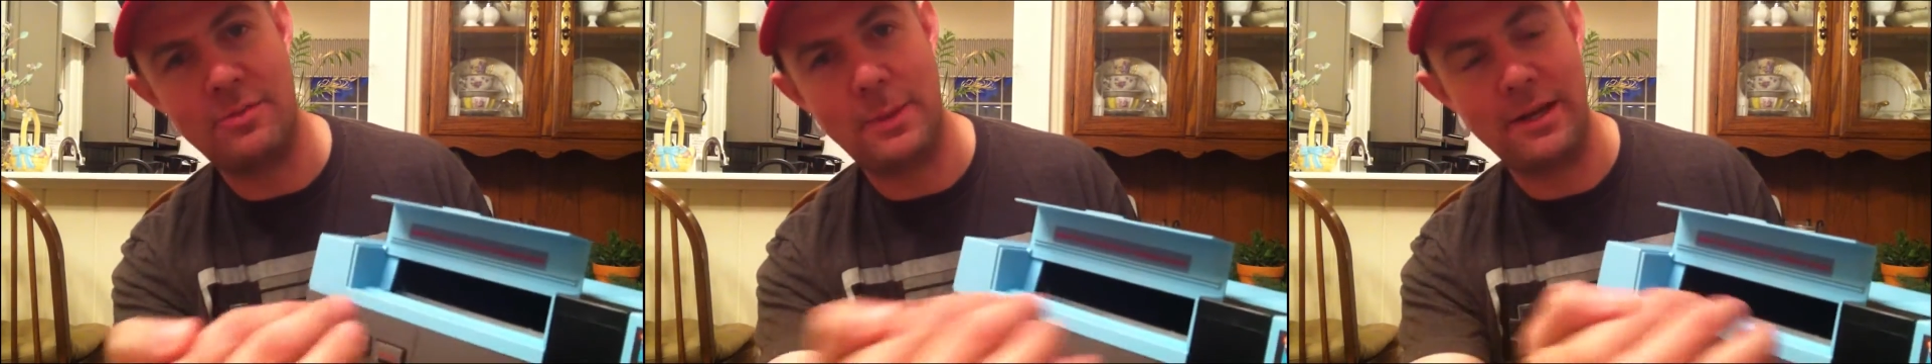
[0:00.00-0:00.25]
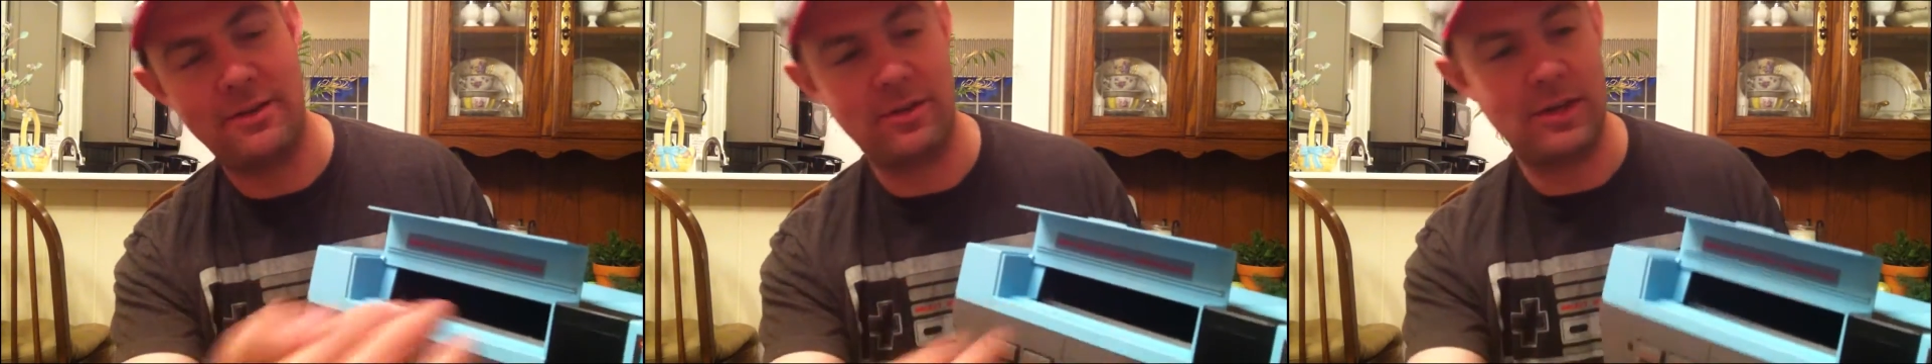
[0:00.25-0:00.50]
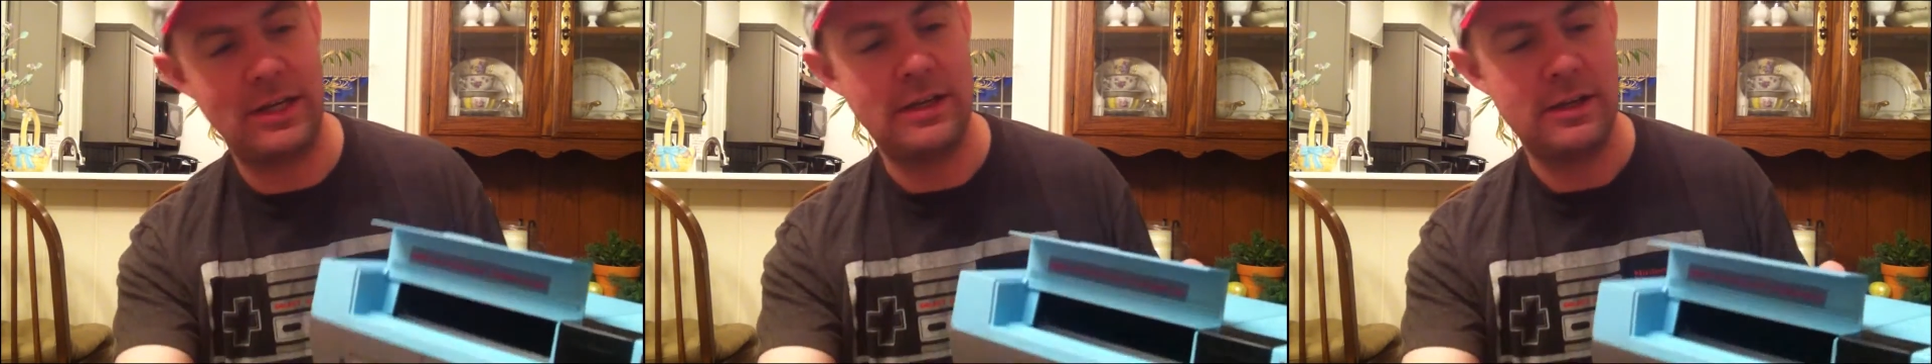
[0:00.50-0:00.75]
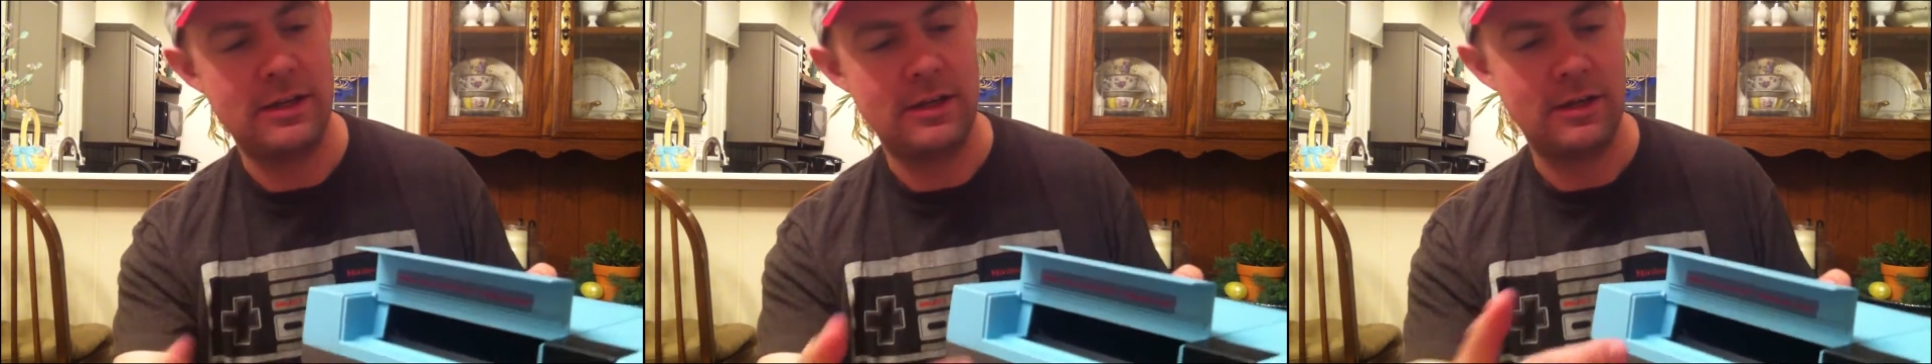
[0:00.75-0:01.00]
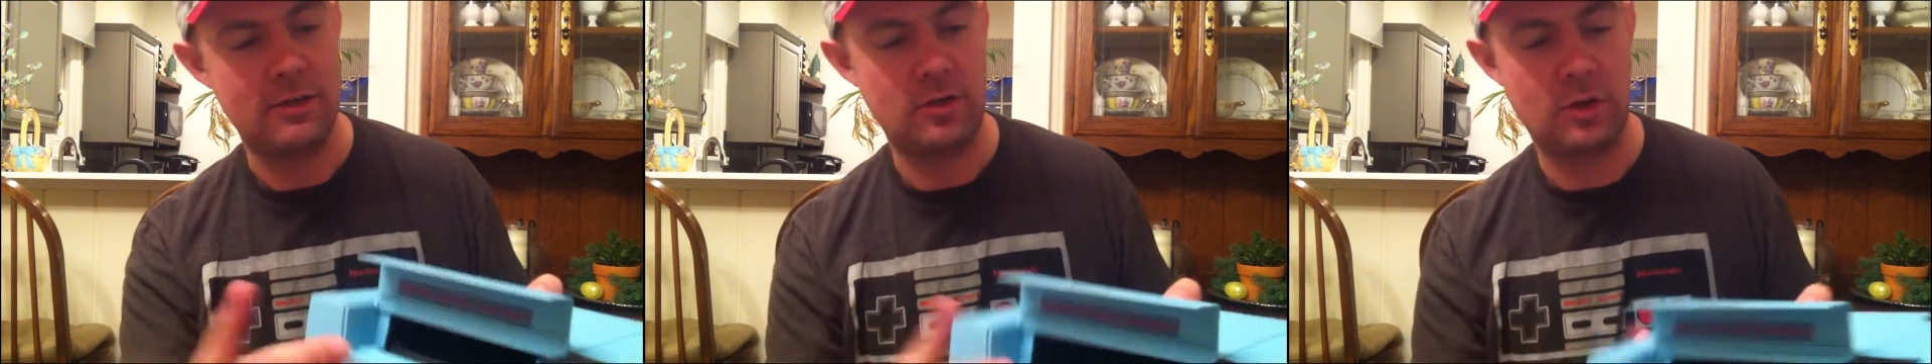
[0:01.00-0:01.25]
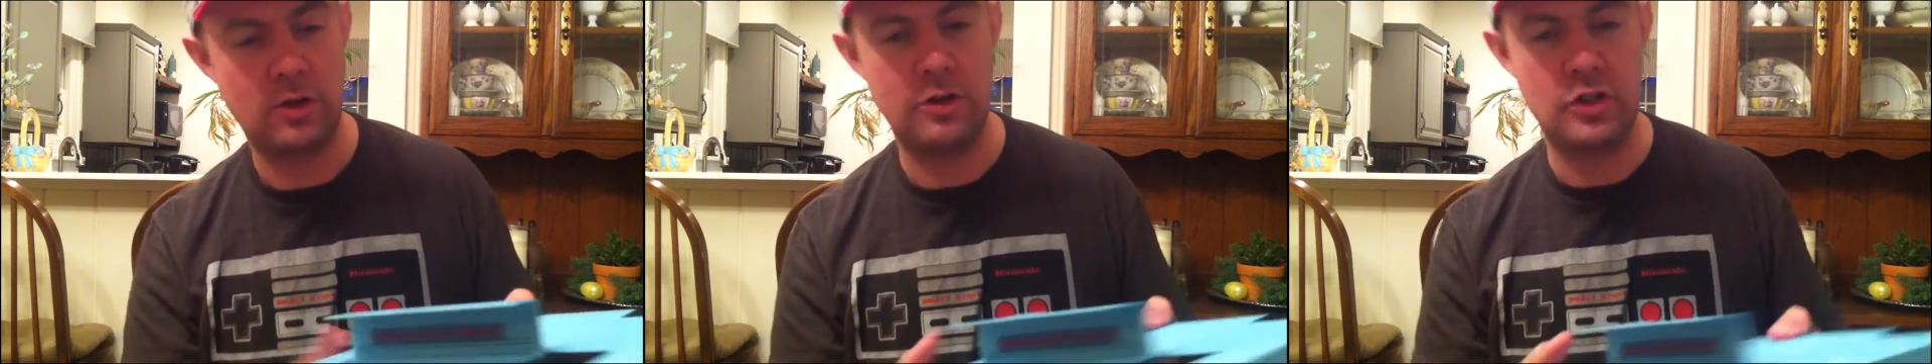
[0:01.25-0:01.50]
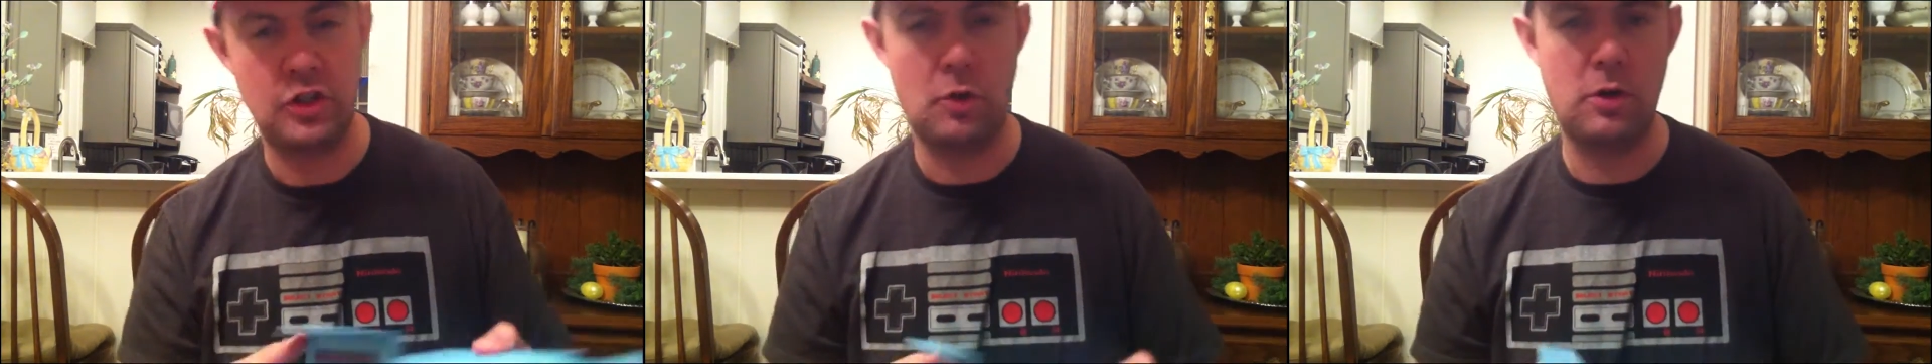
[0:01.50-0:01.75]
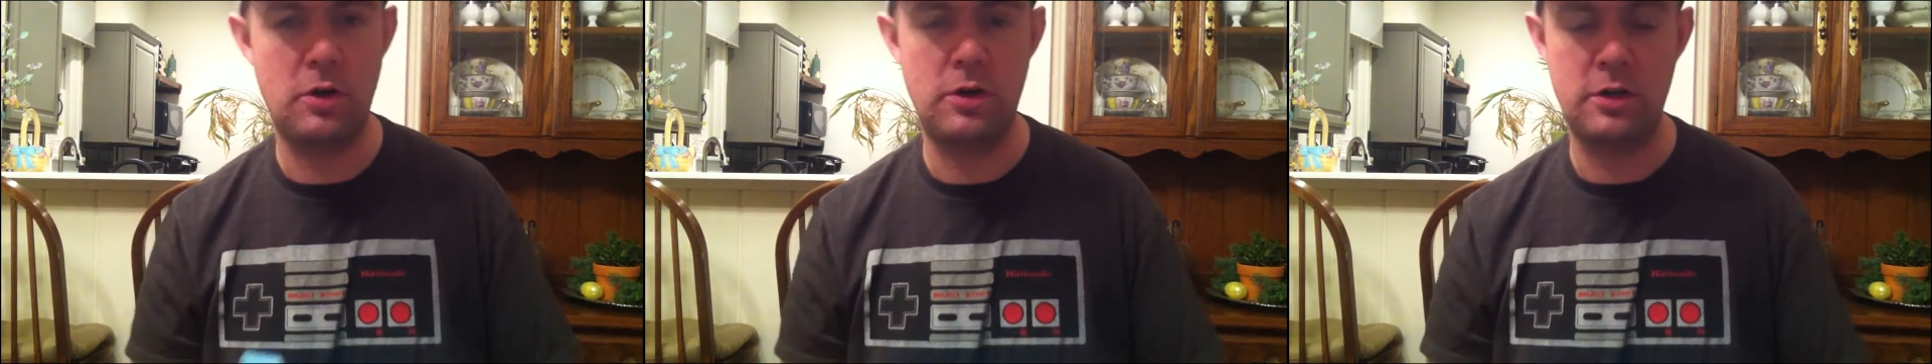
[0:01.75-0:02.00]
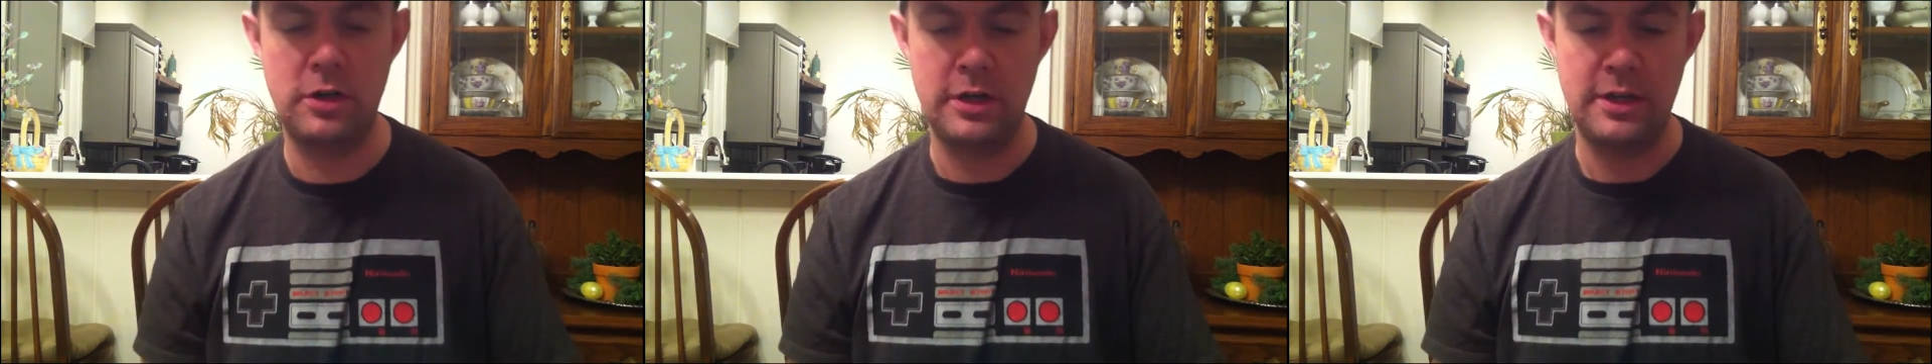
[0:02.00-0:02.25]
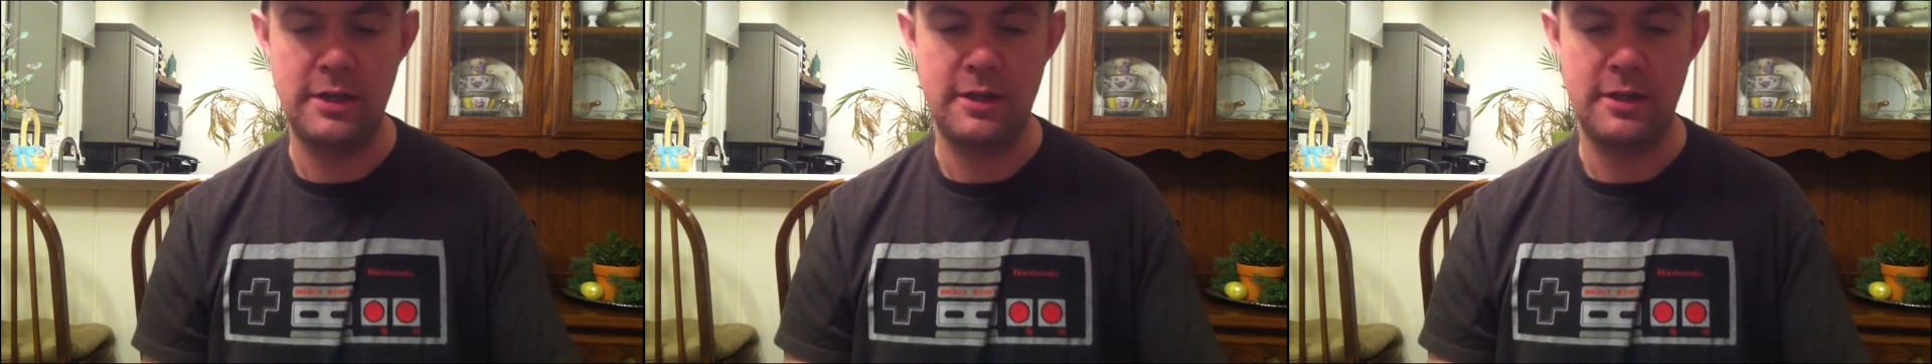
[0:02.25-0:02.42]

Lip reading: basically turns your